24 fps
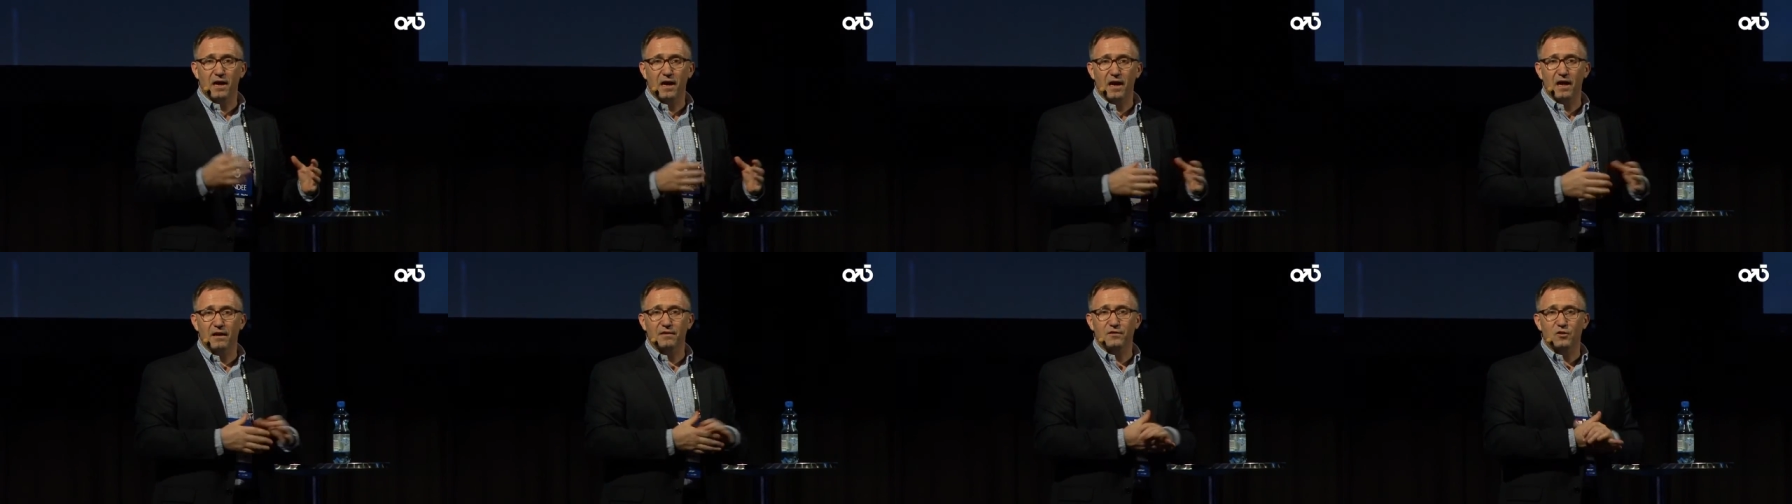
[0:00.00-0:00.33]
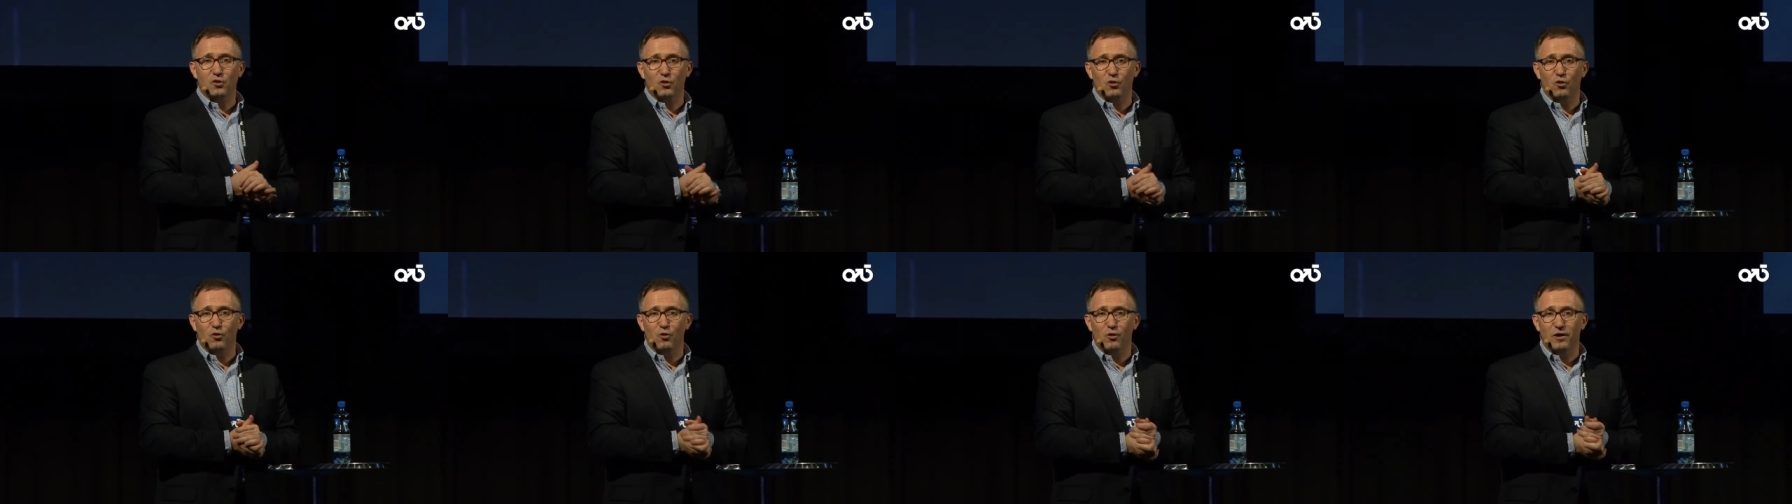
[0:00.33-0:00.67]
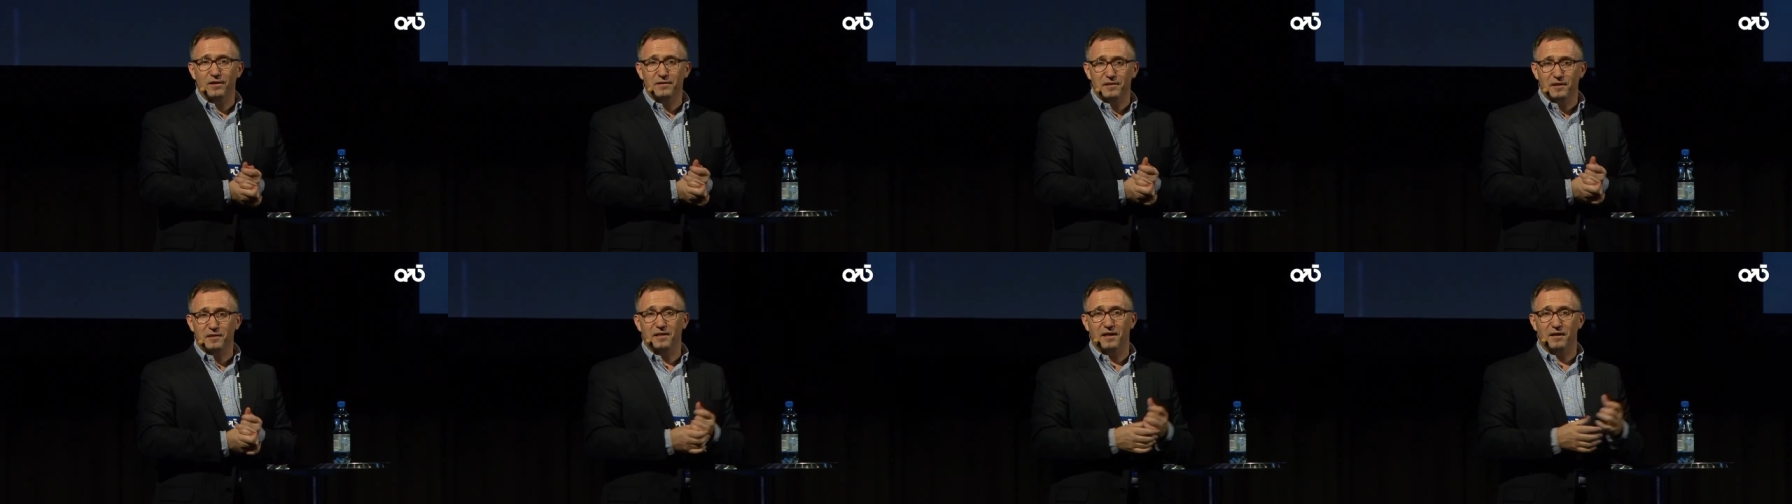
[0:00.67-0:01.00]
Aalto uh,
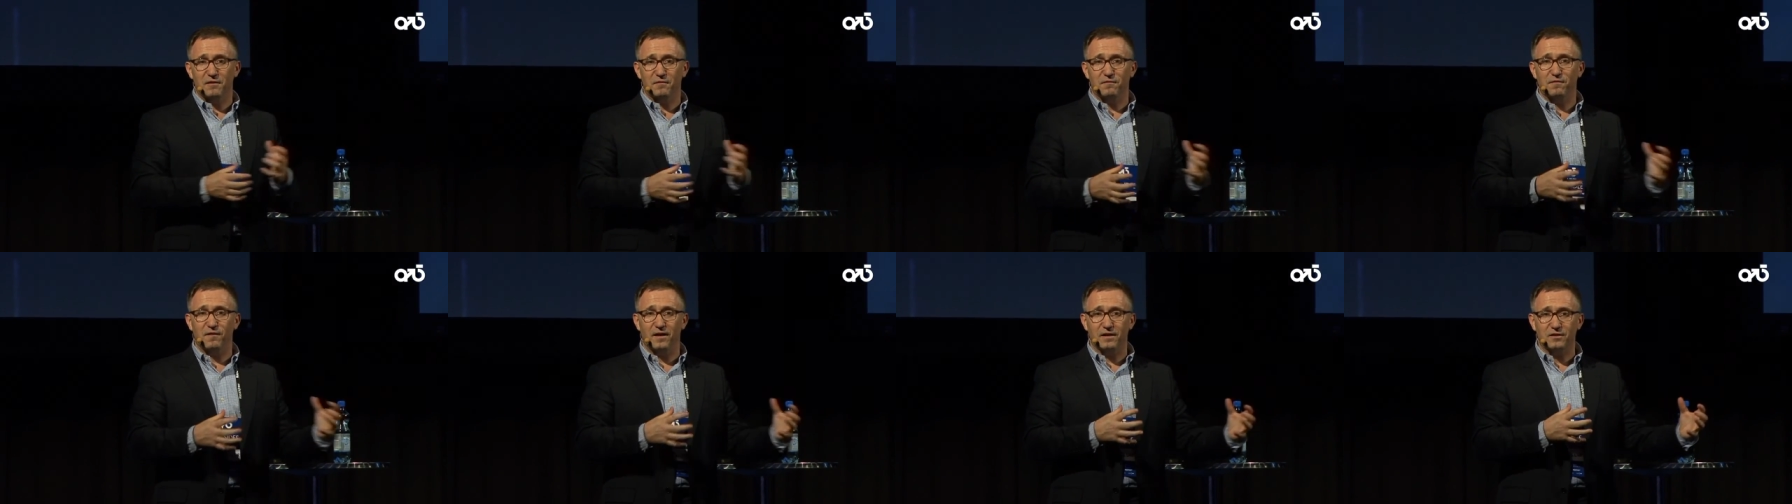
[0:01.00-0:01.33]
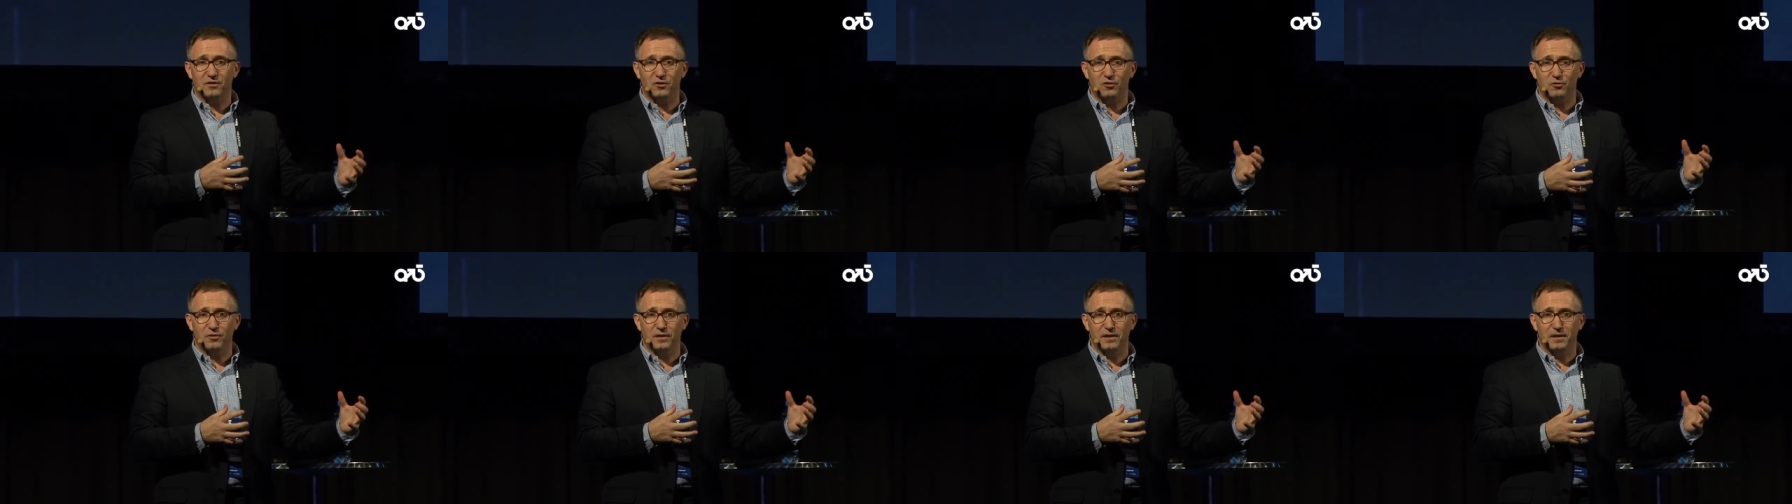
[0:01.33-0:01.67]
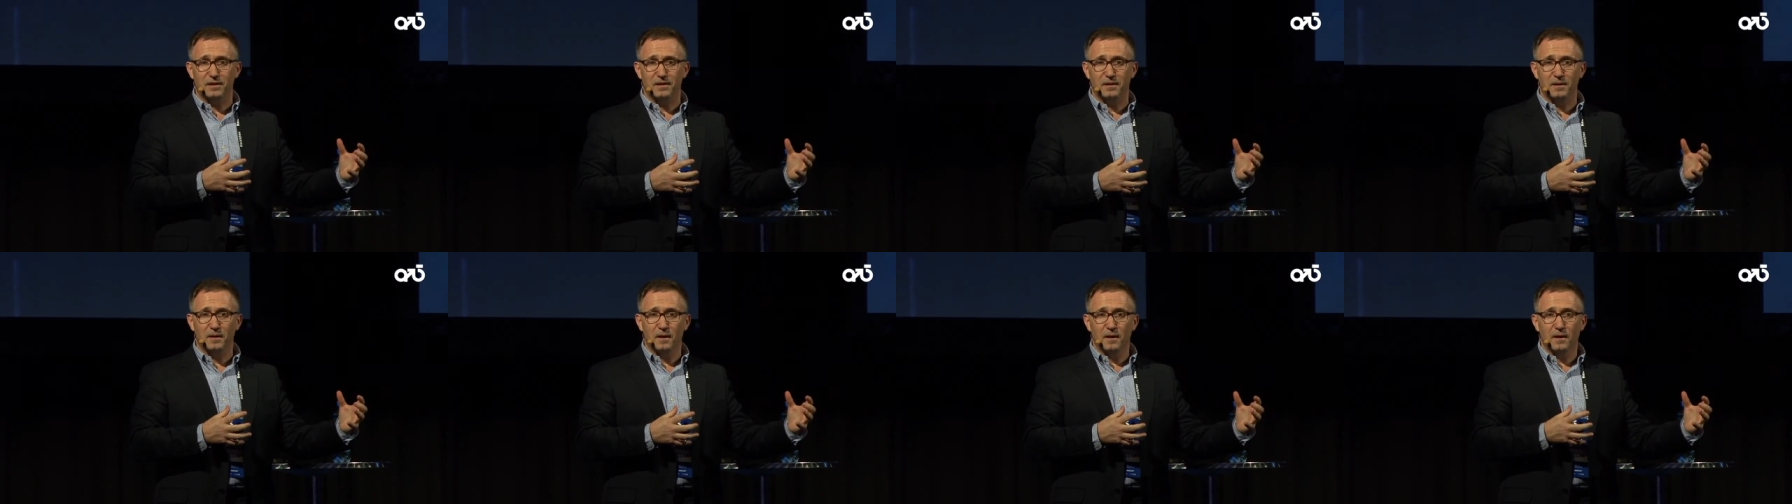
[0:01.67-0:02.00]
Design
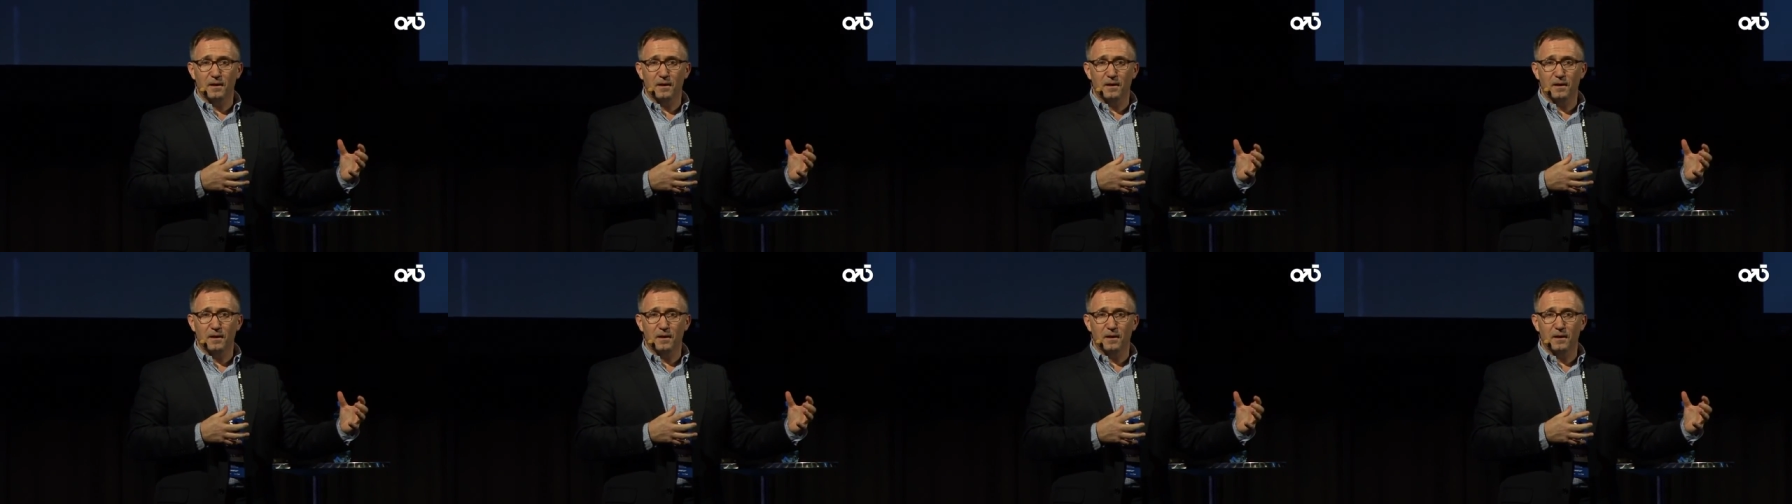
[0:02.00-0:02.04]
Factory.